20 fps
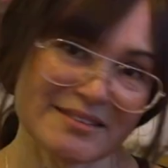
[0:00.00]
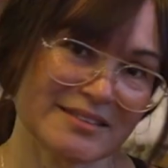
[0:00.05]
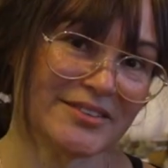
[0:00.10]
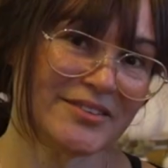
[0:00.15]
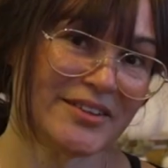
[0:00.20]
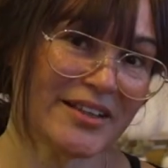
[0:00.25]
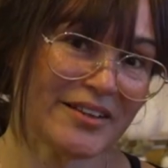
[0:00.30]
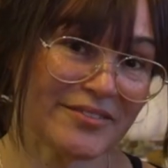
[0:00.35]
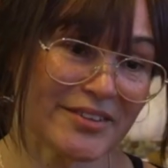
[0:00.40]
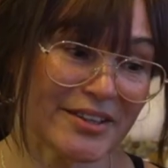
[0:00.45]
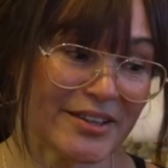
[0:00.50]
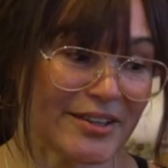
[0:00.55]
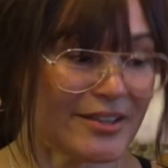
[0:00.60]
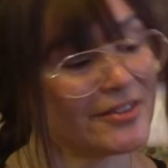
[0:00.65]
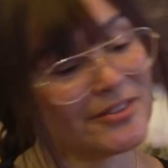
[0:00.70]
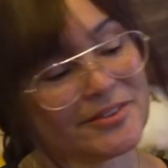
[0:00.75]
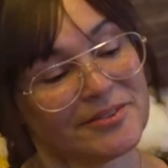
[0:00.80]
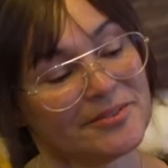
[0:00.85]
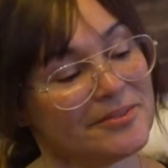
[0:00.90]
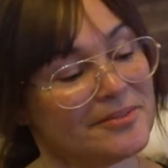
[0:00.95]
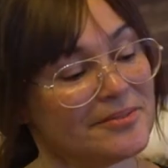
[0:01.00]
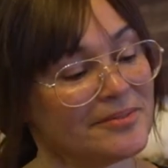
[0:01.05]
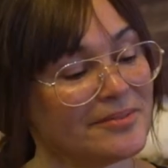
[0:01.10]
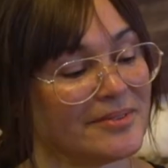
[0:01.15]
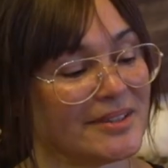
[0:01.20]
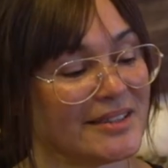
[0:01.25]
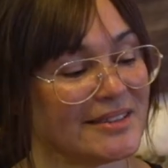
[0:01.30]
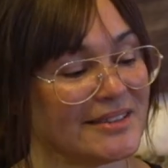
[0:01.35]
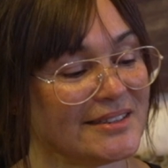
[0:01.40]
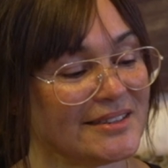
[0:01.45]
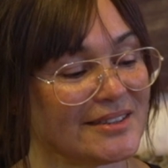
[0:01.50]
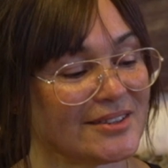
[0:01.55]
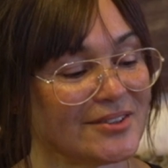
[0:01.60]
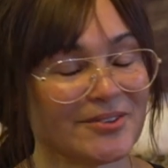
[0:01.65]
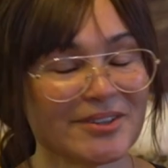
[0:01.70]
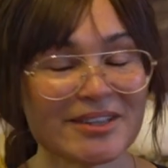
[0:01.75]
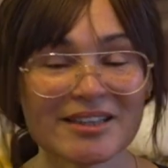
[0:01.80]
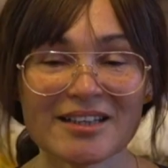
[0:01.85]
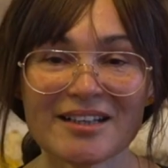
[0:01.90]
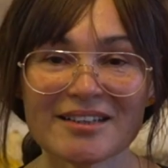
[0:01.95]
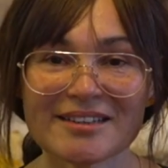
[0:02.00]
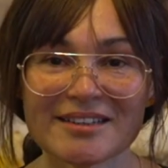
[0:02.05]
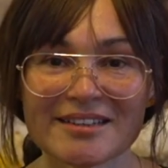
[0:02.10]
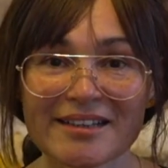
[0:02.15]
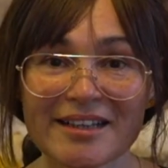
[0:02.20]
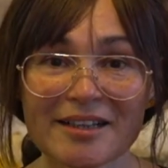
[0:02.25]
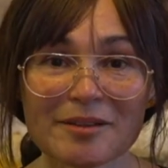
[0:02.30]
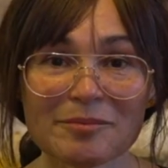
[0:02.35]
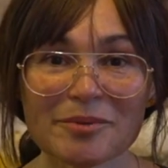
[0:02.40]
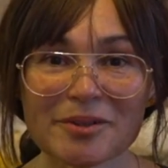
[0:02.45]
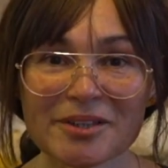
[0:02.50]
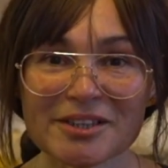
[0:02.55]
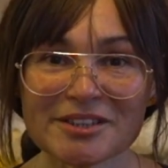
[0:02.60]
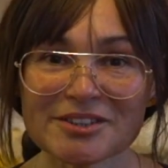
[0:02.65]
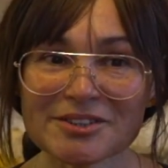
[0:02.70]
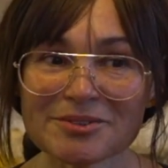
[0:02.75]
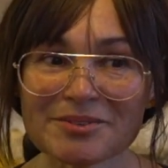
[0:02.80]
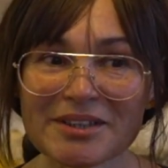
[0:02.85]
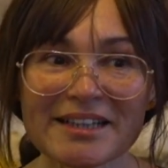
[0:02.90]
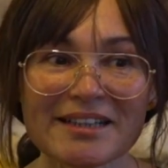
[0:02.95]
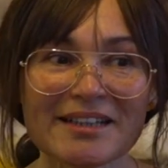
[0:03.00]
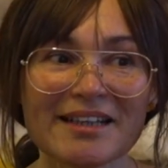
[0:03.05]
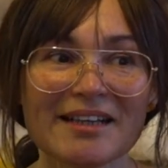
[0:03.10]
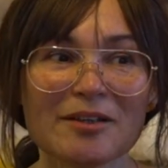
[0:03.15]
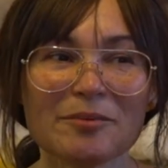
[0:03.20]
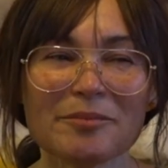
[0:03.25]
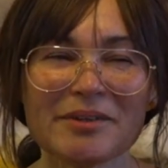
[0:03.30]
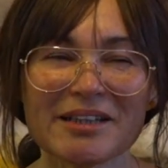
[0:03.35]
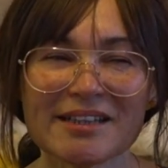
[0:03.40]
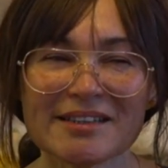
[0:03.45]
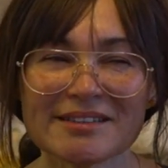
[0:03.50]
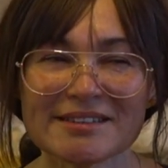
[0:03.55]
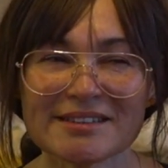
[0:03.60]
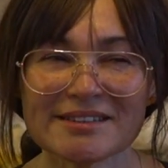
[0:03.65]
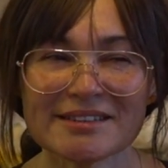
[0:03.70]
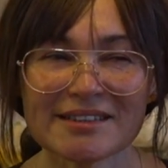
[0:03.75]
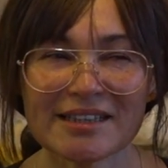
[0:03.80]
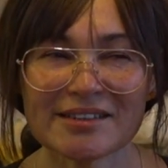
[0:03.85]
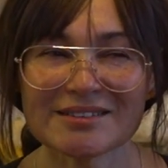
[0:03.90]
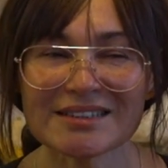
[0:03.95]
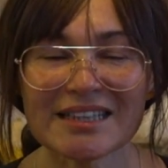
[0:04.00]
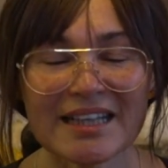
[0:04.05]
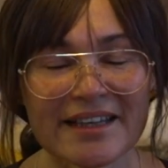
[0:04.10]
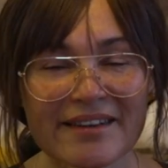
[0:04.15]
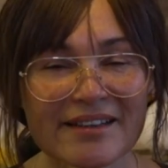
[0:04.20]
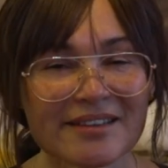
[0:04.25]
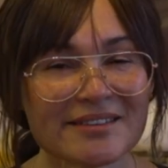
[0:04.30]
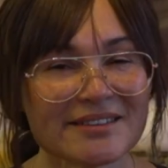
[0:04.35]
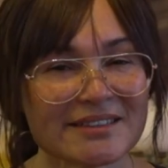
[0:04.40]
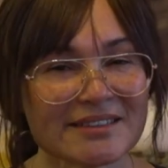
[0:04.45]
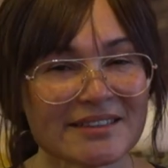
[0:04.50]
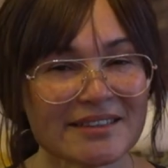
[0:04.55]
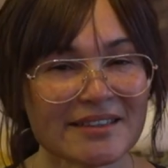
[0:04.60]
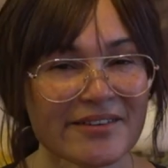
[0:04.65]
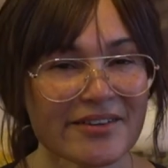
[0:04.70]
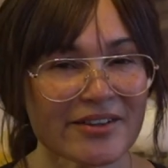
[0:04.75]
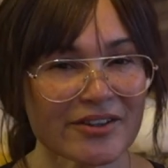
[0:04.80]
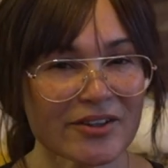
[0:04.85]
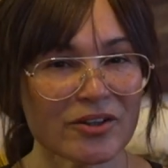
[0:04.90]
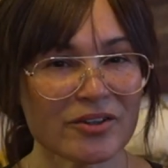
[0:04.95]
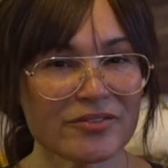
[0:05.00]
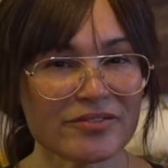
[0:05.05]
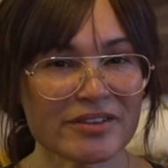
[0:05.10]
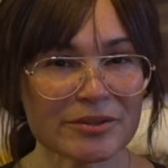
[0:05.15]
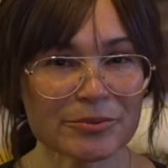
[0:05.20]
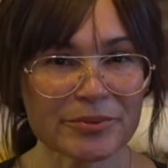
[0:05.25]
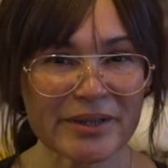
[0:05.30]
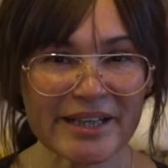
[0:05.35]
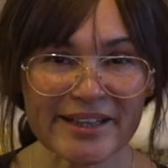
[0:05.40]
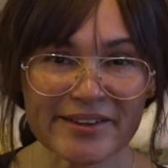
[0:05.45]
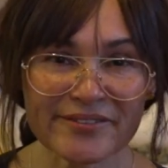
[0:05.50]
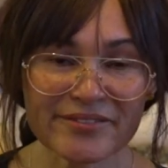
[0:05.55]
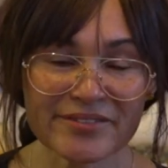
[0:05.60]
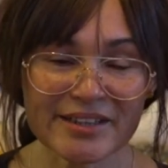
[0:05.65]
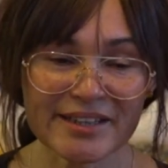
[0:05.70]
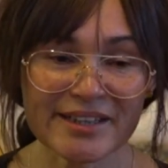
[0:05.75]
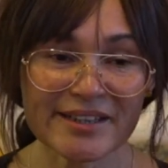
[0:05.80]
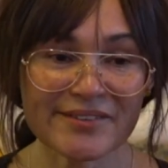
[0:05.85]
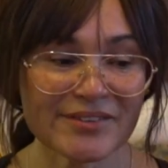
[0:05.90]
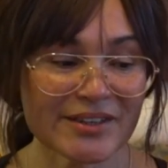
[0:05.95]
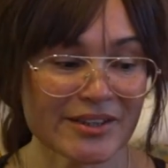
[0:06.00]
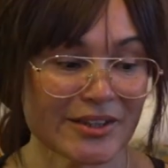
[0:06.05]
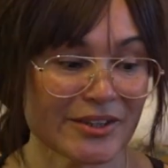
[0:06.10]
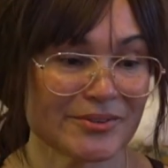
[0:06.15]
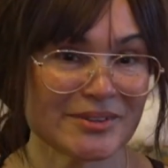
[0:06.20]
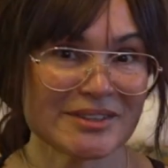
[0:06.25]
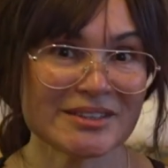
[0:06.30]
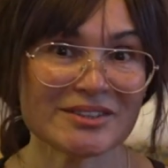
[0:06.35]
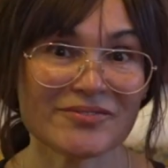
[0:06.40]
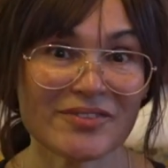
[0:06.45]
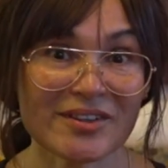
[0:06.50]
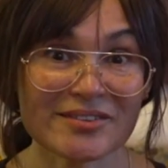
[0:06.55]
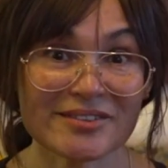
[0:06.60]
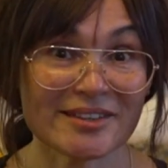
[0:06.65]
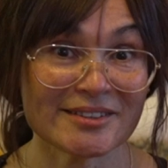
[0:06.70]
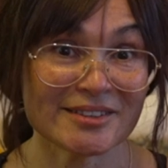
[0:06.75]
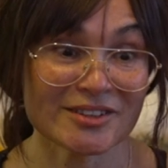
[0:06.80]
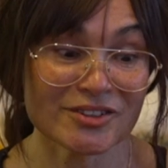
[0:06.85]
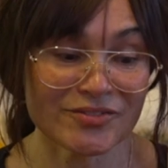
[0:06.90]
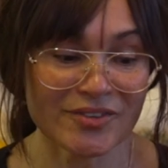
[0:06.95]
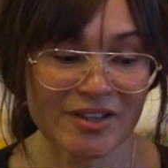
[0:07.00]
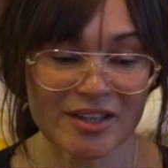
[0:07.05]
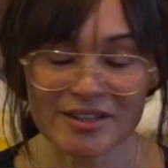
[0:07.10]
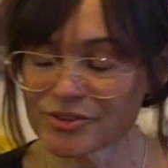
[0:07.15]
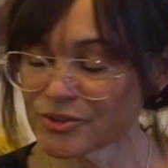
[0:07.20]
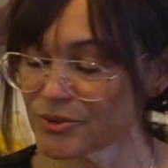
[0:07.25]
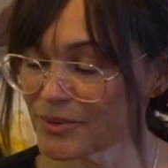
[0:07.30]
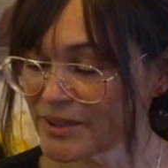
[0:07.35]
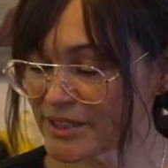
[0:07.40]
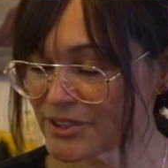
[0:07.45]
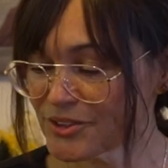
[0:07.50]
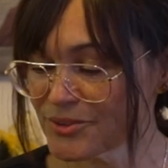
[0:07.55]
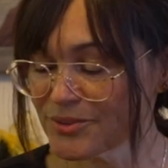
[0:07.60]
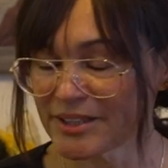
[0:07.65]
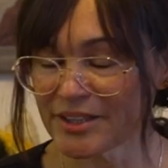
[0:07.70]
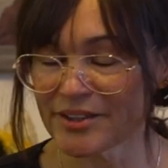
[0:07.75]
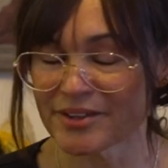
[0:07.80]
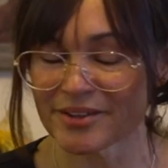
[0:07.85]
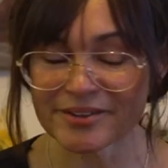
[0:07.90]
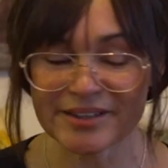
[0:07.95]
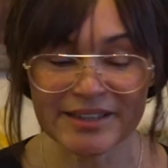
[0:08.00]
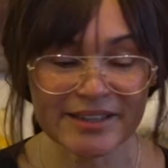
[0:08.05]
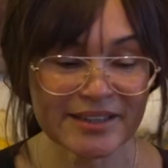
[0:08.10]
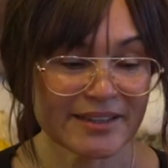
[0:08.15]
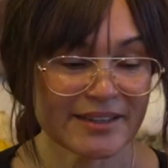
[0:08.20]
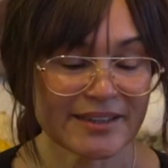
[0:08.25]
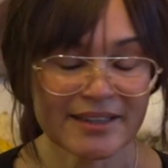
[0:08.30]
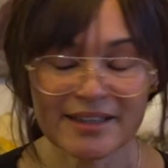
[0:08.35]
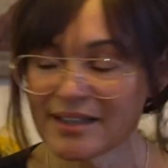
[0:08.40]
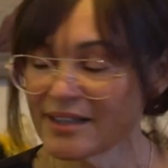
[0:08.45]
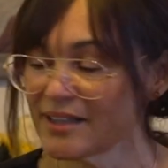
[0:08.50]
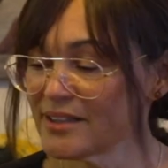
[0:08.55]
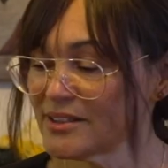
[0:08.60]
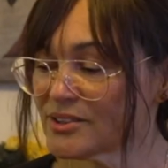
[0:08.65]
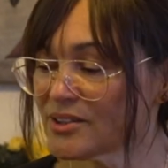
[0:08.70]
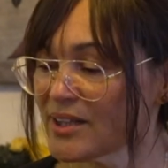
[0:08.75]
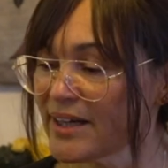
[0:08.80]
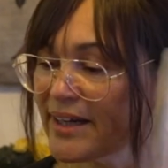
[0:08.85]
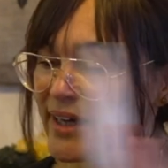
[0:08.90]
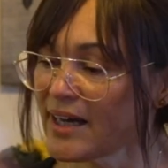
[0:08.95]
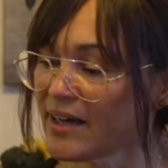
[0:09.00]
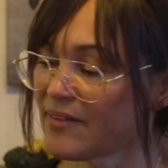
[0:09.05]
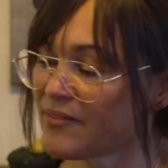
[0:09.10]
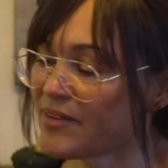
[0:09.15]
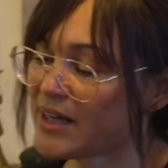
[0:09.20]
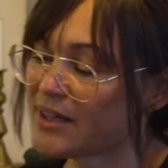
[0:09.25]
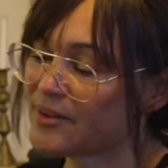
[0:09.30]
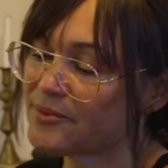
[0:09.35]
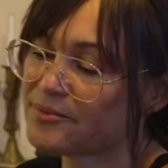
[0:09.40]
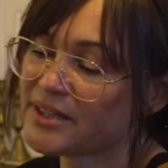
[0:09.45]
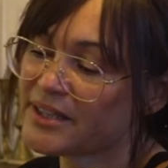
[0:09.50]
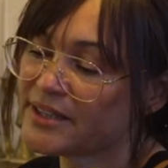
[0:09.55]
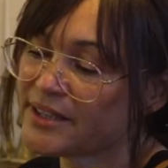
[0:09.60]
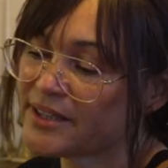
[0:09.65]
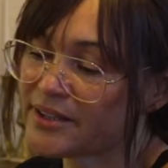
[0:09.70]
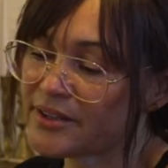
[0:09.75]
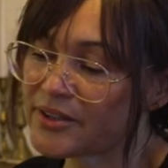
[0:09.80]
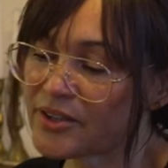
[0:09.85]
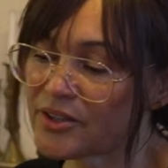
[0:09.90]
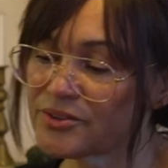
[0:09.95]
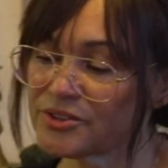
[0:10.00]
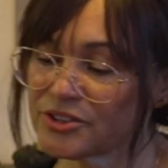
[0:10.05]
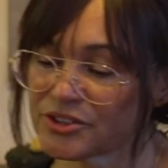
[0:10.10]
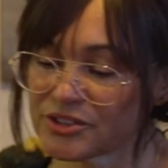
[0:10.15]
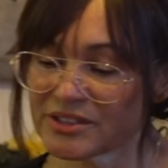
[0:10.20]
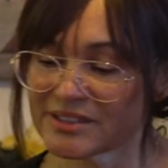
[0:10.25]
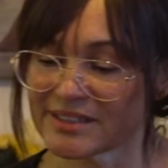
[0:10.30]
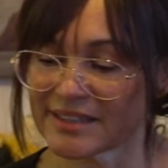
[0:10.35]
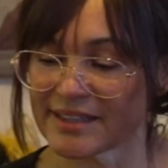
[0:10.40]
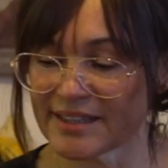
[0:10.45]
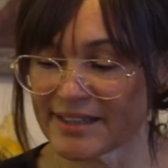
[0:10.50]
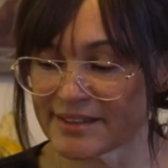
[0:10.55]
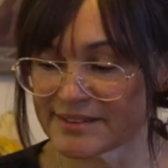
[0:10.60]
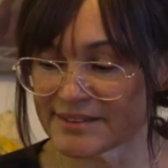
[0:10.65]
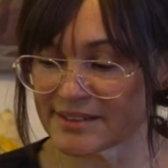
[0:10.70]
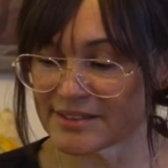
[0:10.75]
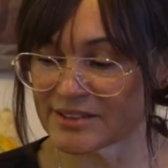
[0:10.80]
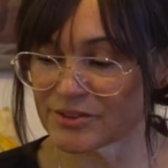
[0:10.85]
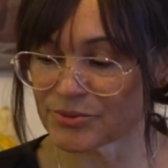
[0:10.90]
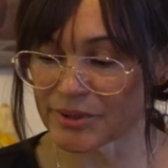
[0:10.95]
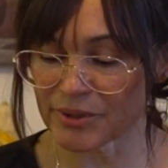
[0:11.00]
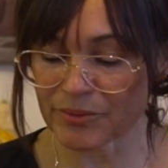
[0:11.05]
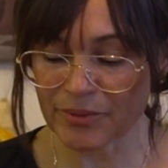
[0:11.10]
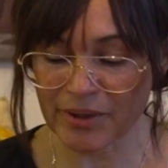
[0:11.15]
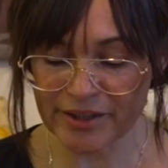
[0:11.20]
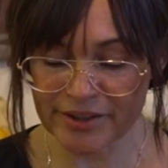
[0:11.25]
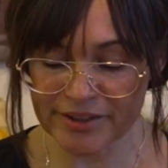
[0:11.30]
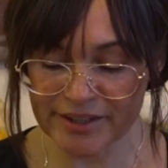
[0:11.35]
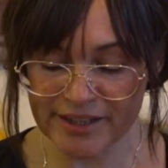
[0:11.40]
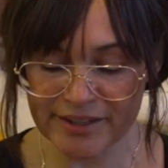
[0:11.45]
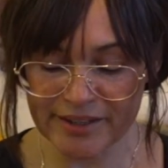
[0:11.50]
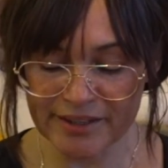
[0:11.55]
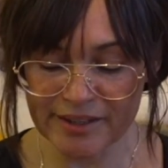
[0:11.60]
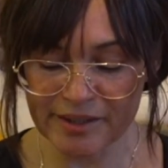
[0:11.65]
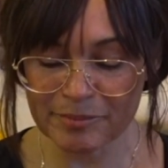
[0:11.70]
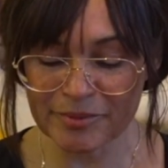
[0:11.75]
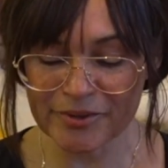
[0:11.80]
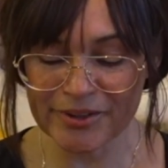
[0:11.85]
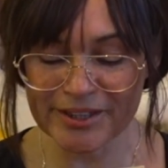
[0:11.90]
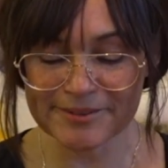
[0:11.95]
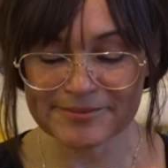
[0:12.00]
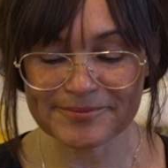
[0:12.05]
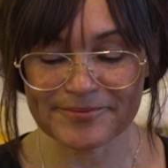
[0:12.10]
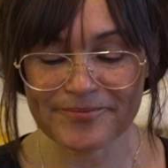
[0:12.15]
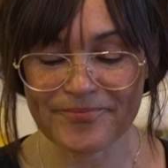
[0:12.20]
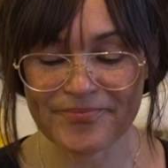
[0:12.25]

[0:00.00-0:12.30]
You never know what's going on in airports right now because it sounds like there is another COVID wave, even though it's fall 2023. So I have that ready to go just in case it's required at any point.